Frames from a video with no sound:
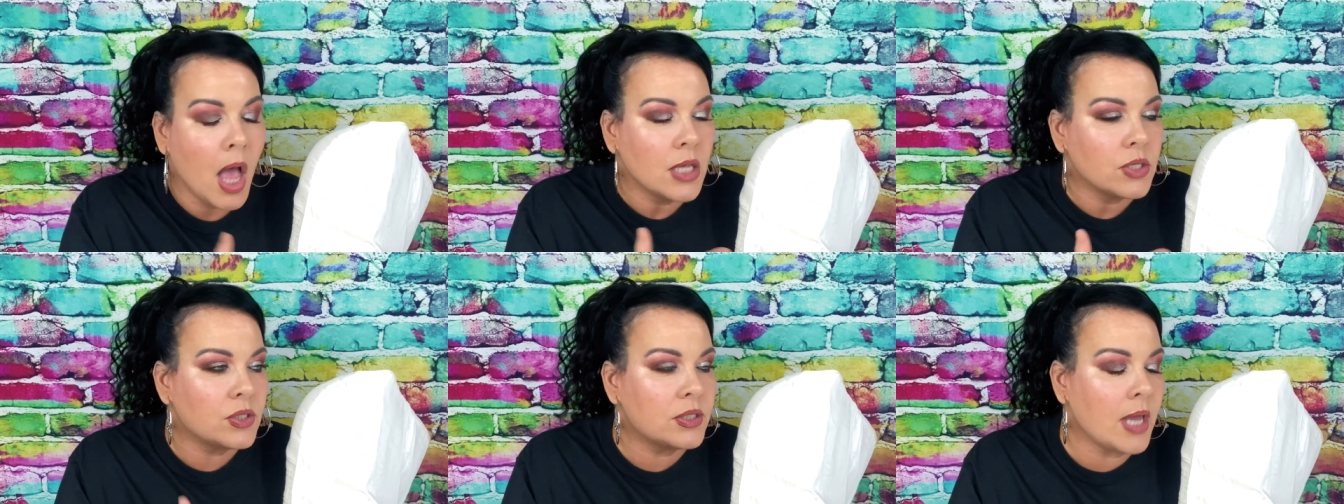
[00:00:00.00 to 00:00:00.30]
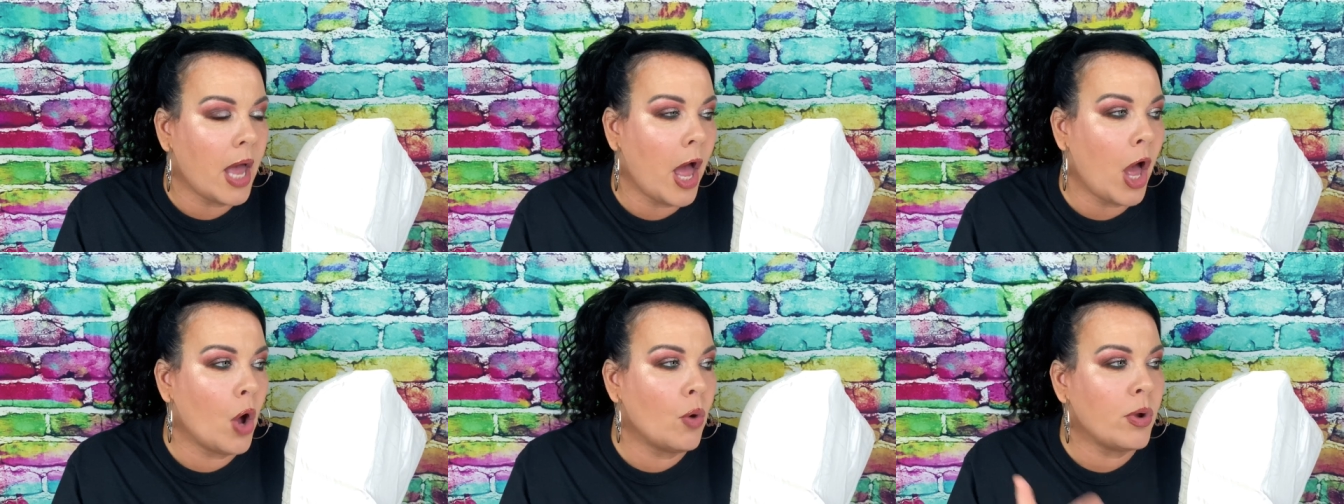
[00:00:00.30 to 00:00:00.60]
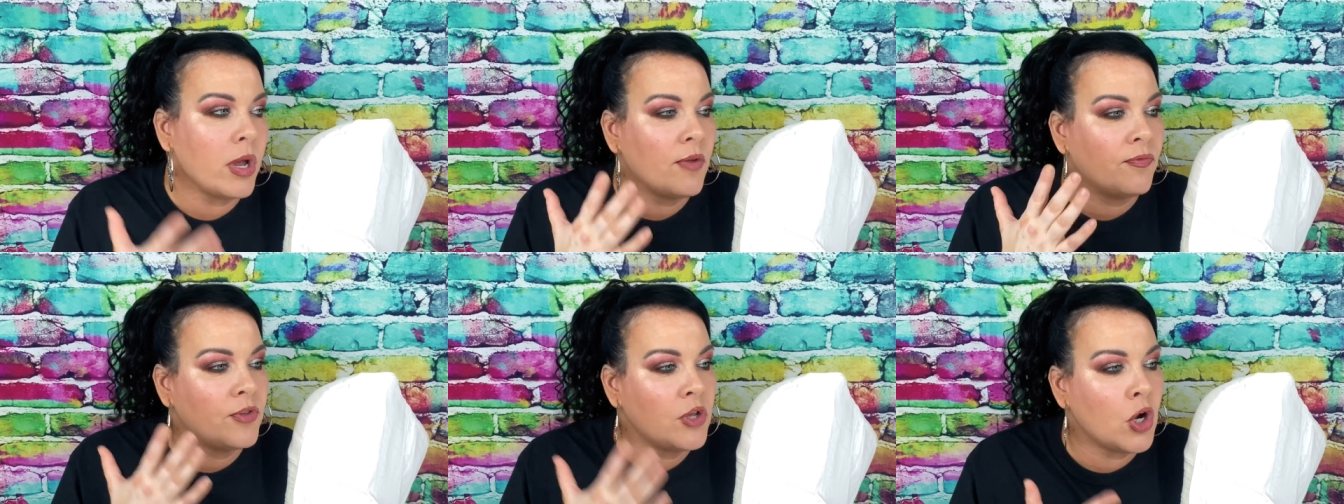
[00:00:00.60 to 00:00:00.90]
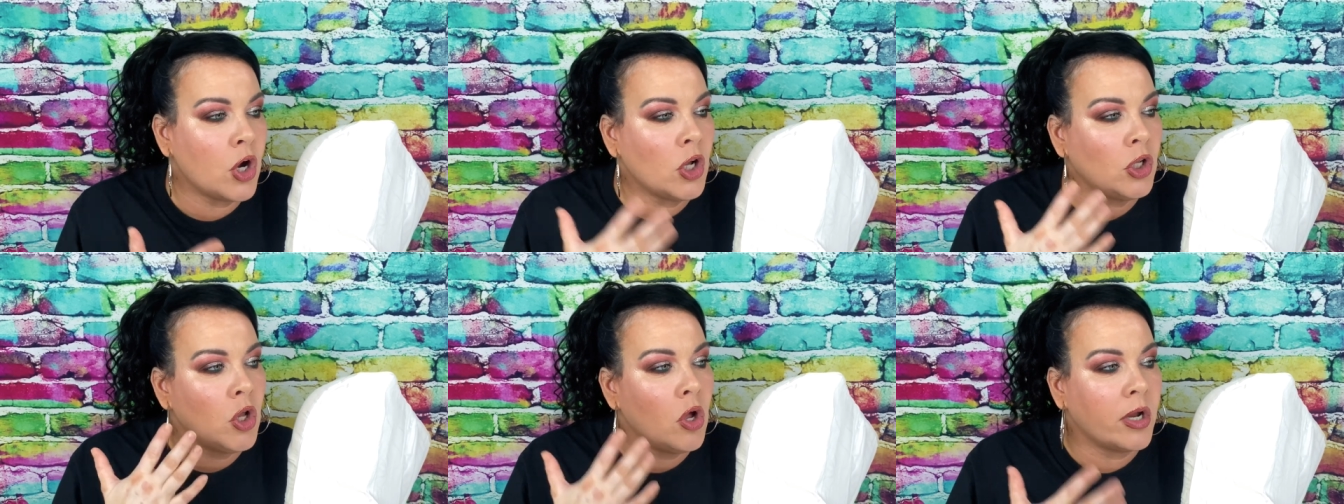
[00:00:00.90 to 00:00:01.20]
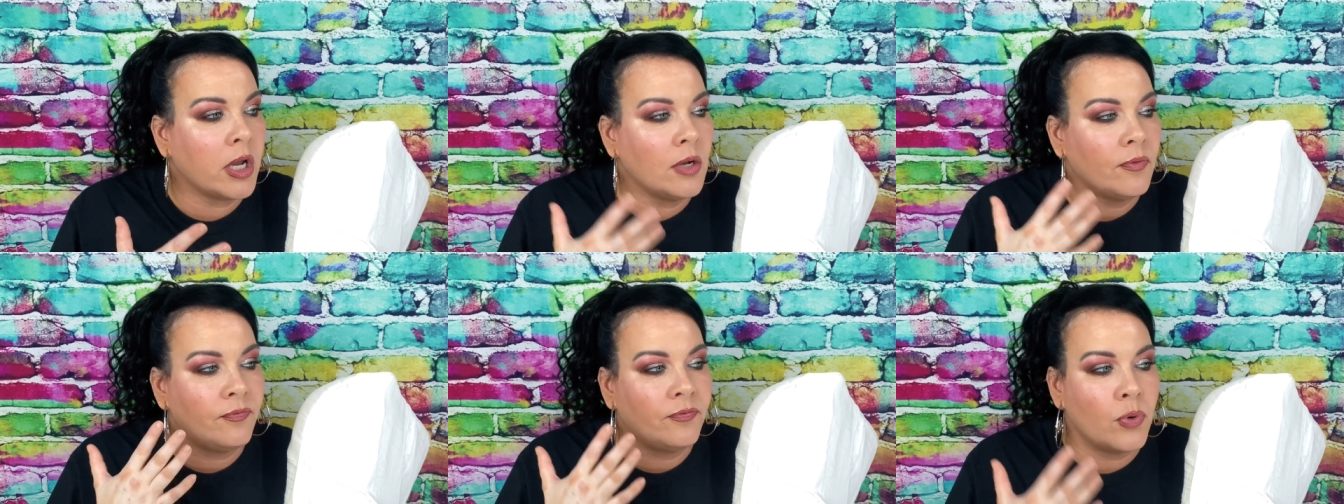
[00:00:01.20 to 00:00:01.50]
So if you're
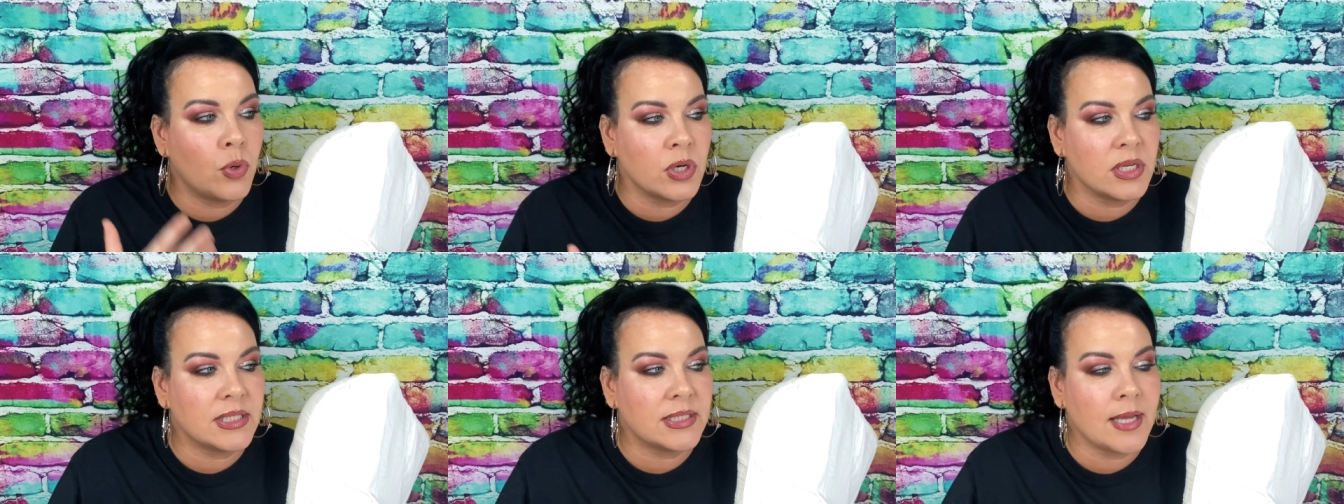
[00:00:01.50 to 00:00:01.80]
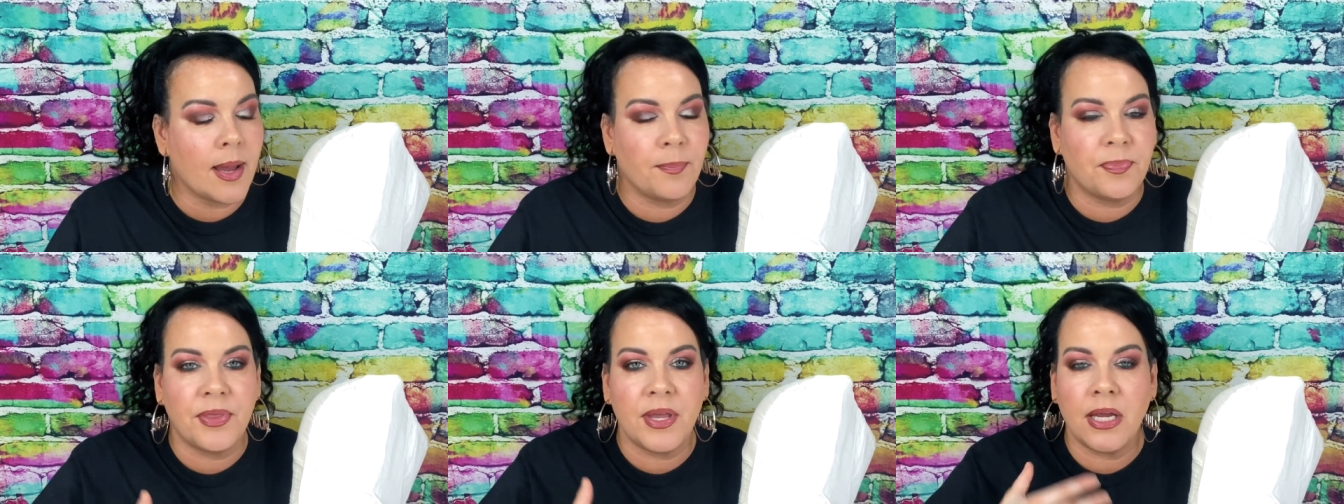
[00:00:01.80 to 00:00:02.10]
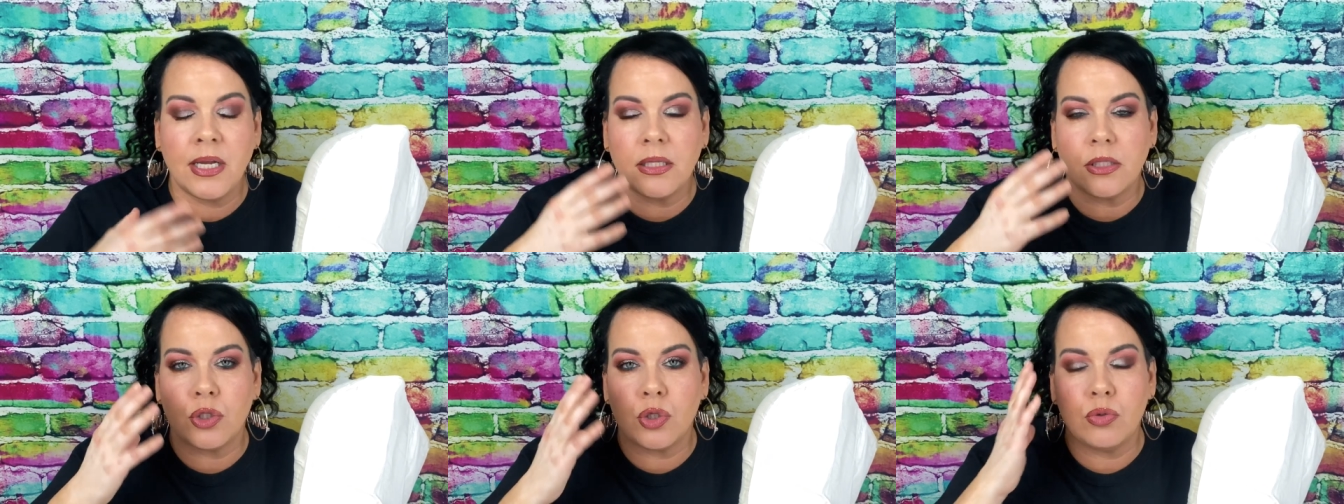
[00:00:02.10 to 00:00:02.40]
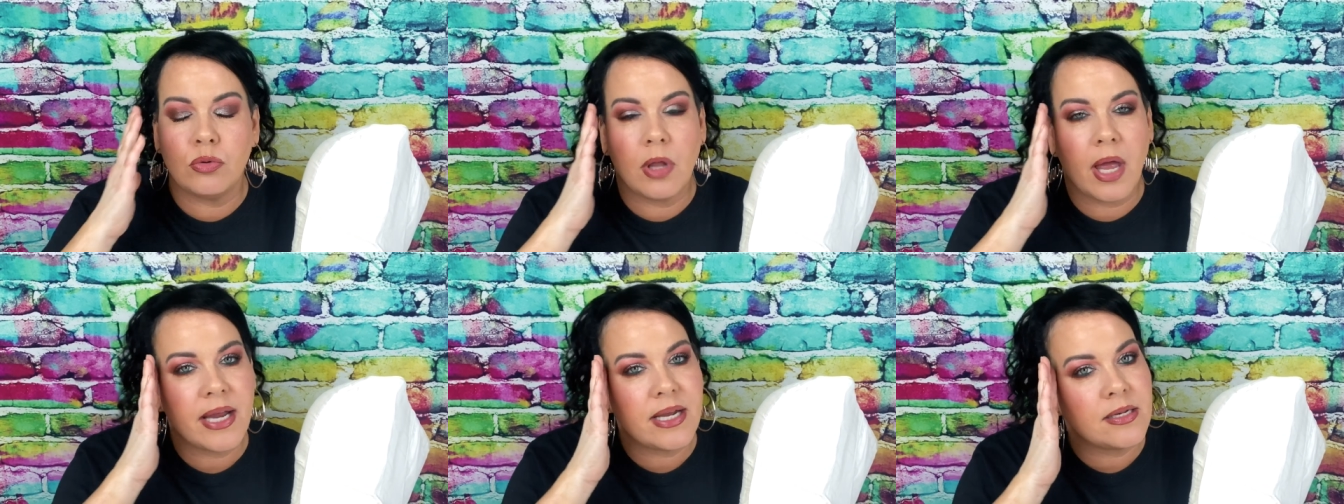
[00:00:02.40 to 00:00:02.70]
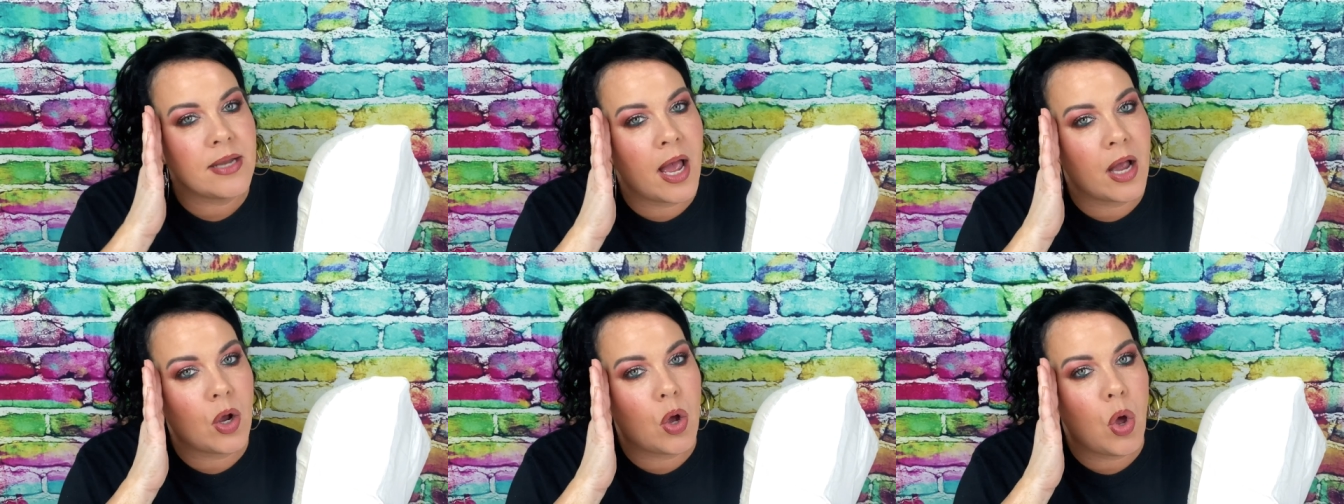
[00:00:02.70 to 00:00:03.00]
looking for something to
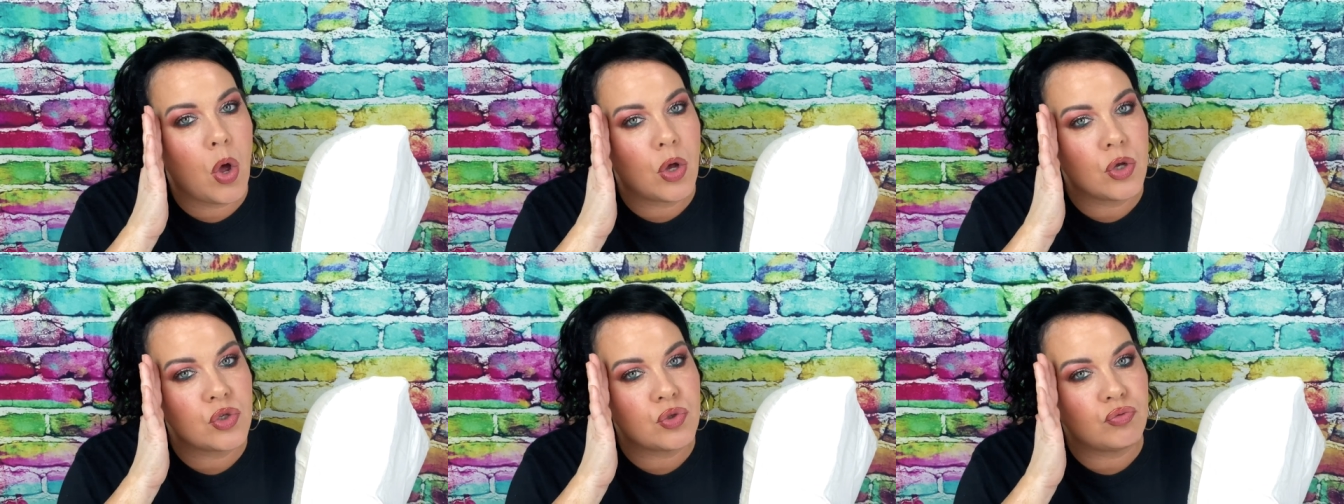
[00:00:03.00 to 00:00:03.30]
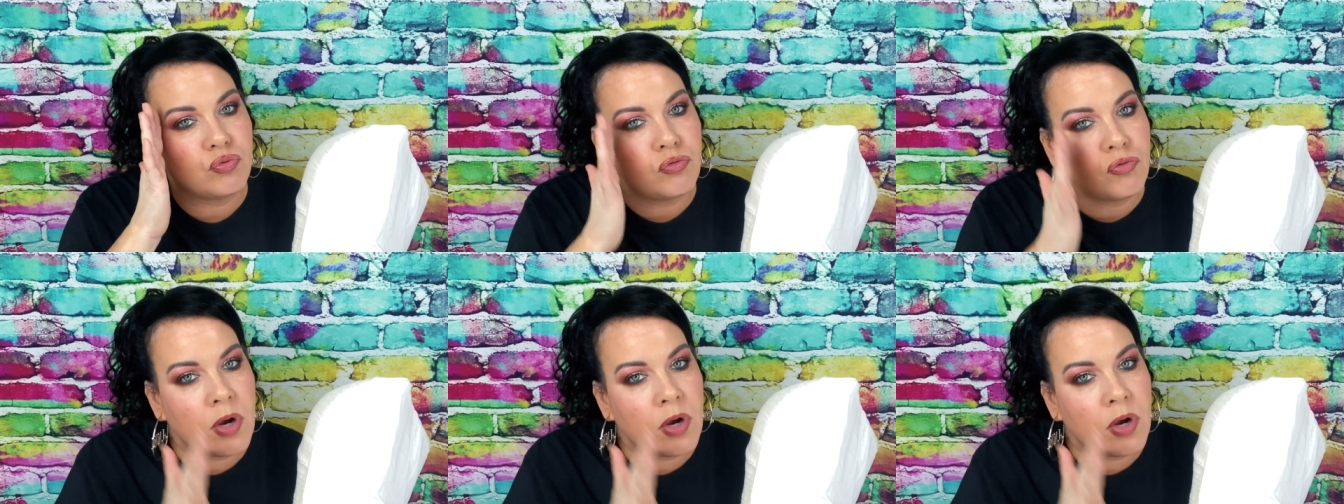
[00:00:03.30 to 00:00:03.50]
like not cause